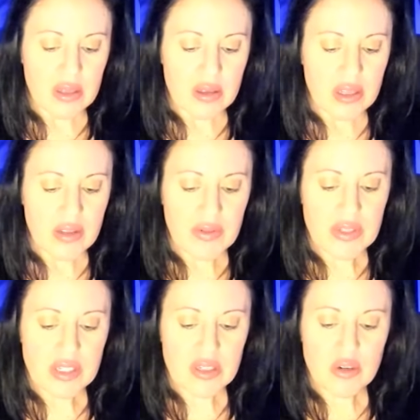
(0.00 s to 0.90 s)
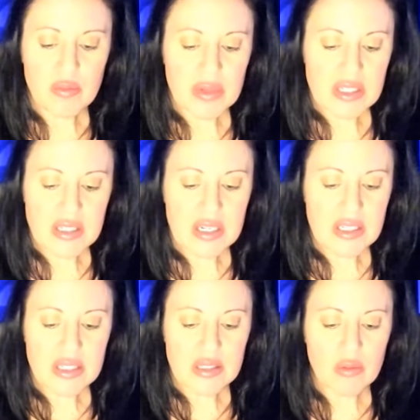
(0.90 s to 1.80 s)
If it's a new
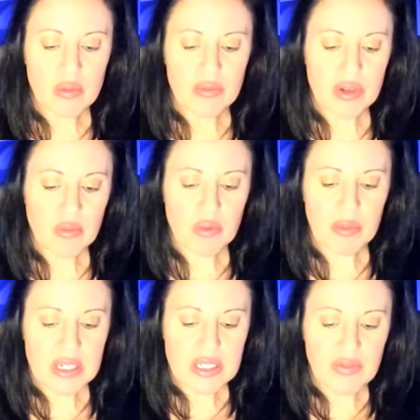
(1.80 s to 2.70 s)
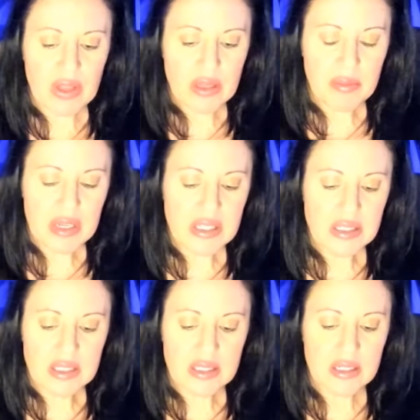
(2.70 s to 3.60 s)
business, there will be developments.